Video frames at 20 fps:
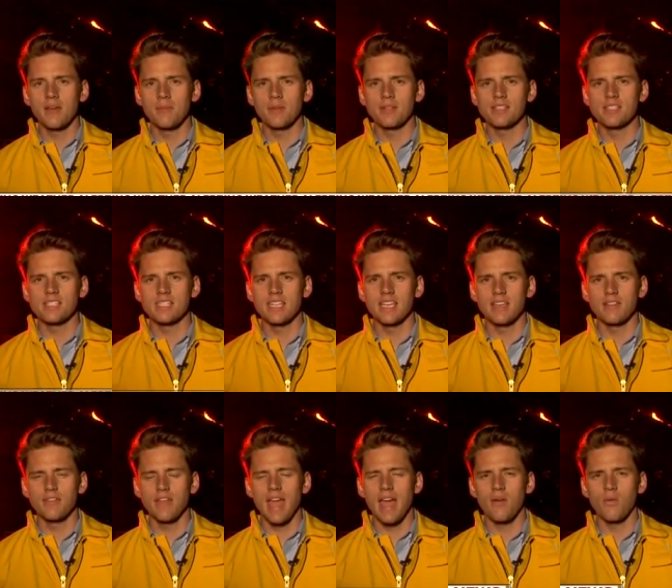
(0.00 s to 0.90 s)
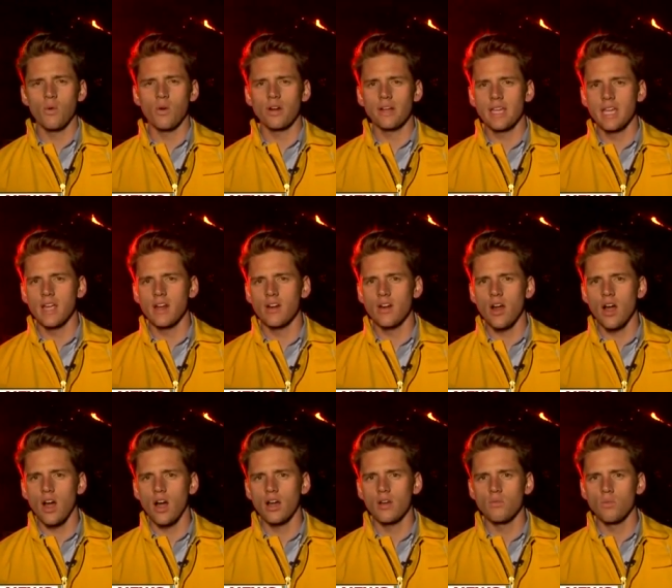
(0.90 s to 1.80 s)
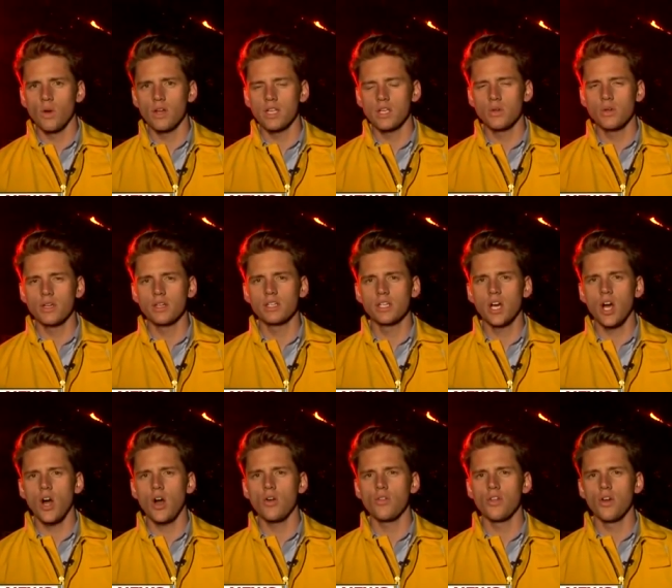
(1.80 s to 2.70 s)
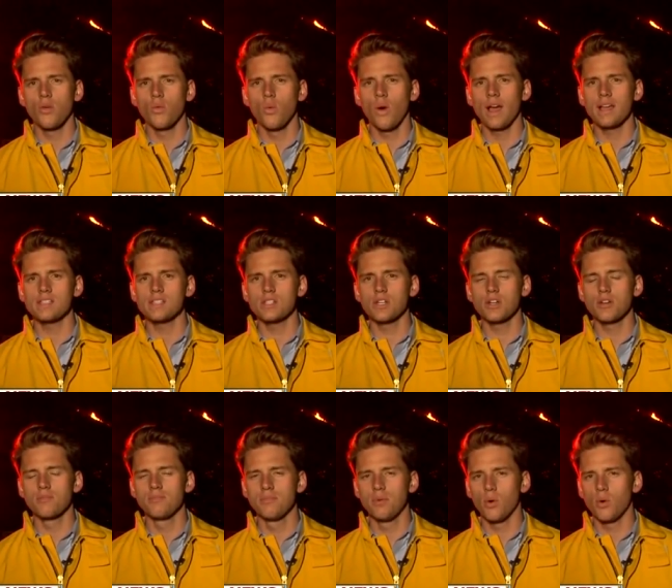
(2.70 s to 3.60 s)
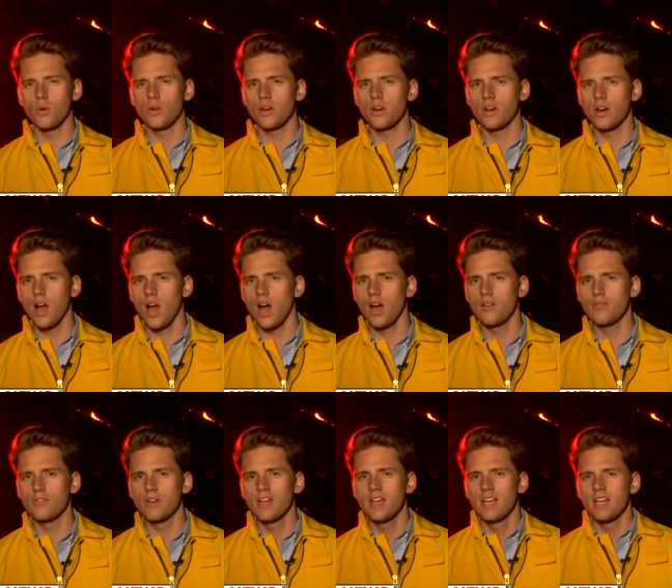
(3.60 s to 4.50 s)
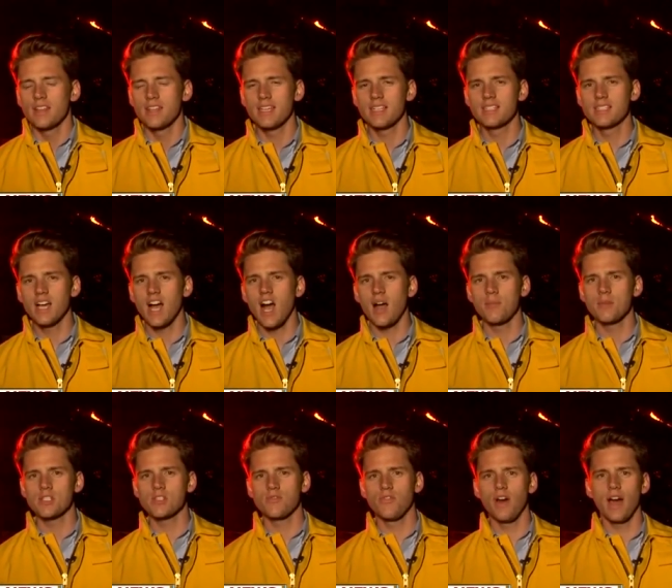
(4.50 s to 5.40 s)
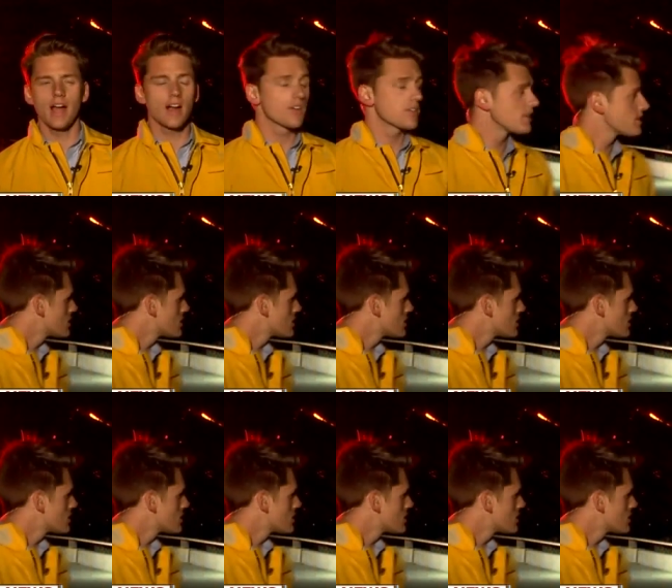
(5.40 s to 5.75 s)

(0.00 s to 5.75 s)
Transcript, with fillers: Kim and Steve. Yeah, we're here on what you could call the western border of the Thomas Fire.